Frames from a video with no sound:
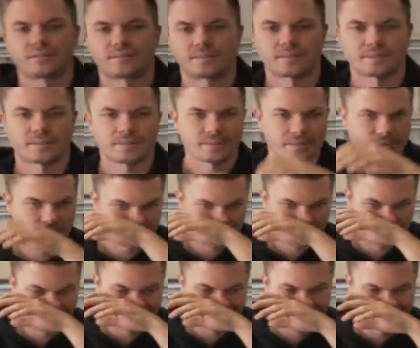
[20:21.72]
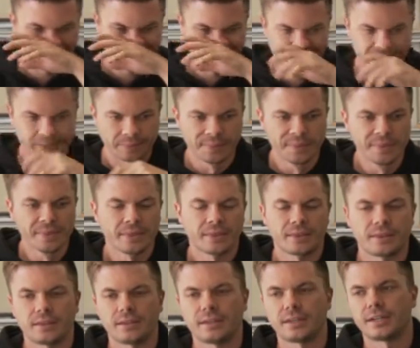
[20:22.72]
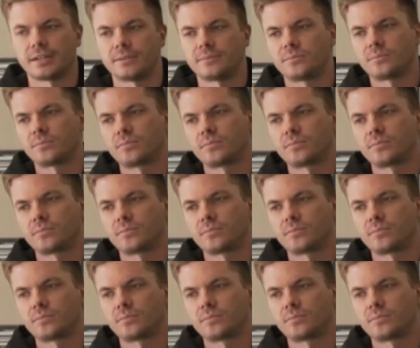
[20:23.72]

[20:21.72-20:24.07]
measure off the edge of the bonnet to the back. Yeah.